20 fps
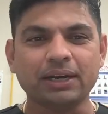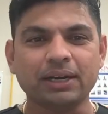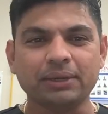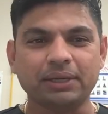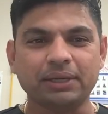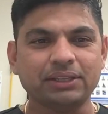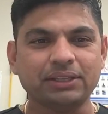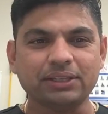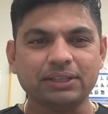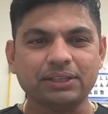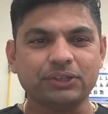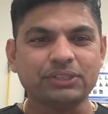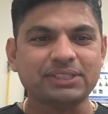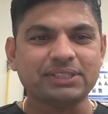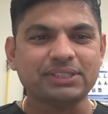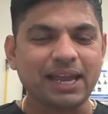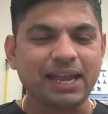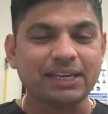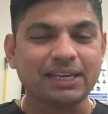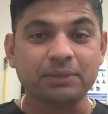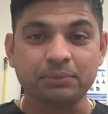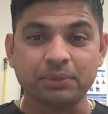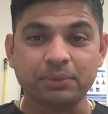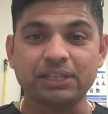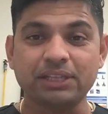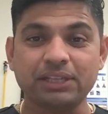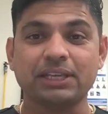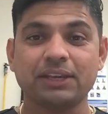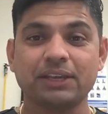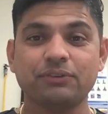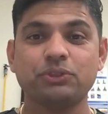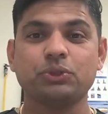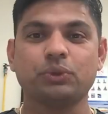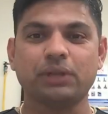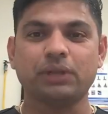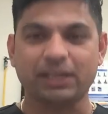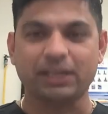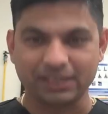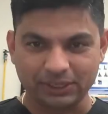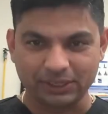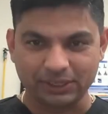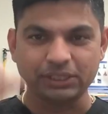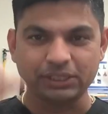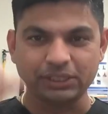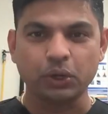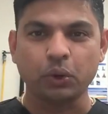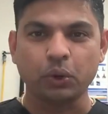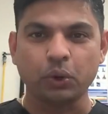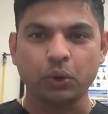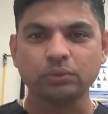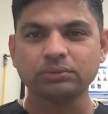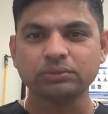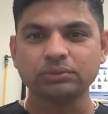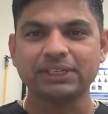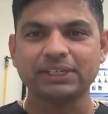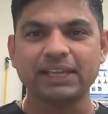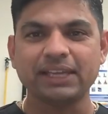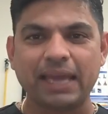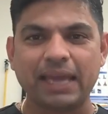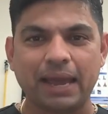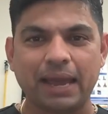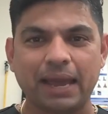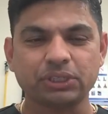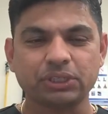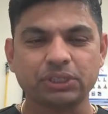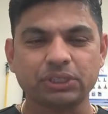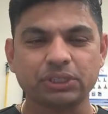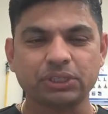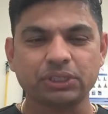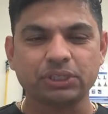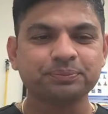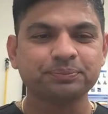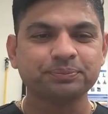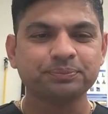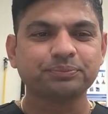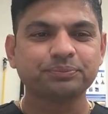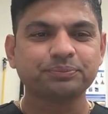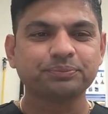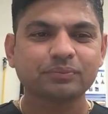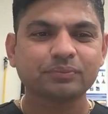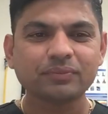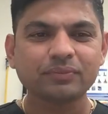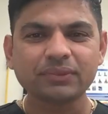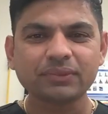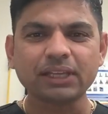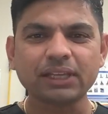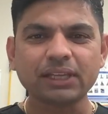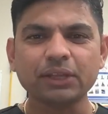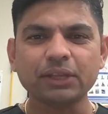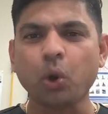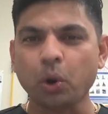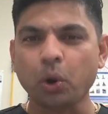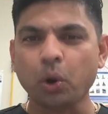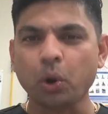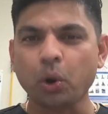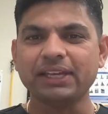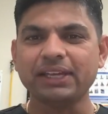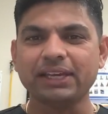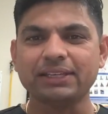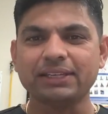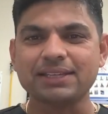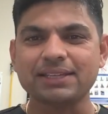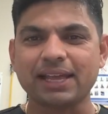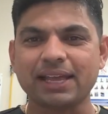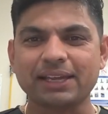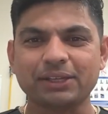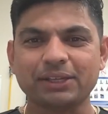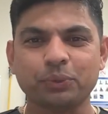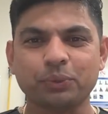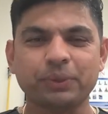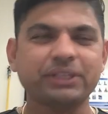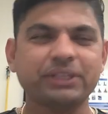in 30 seconds, but it gives you create the whole 3D avatar. Normally it's we